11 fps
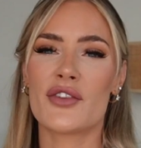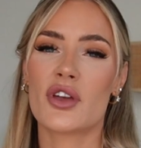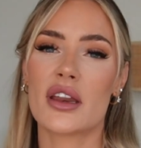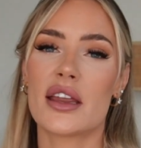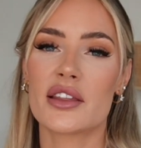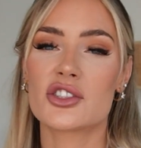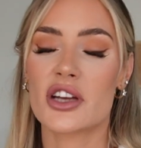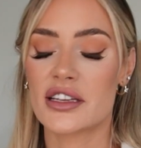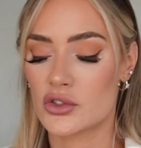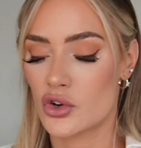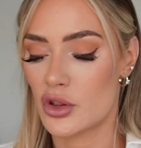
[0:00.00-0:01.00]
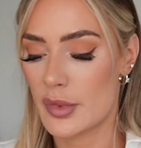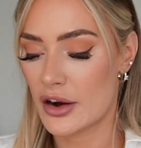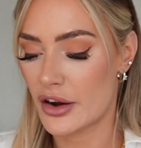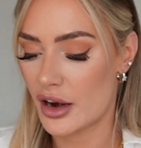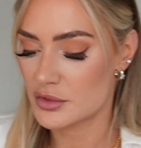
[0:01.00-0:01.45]
If you can hear the chainsaw in the
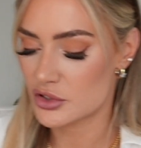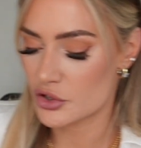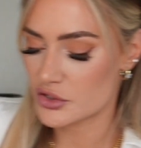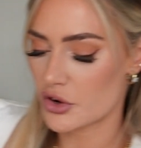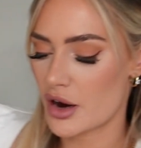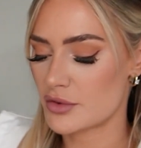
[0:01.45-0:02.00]
background, I'm so sorry.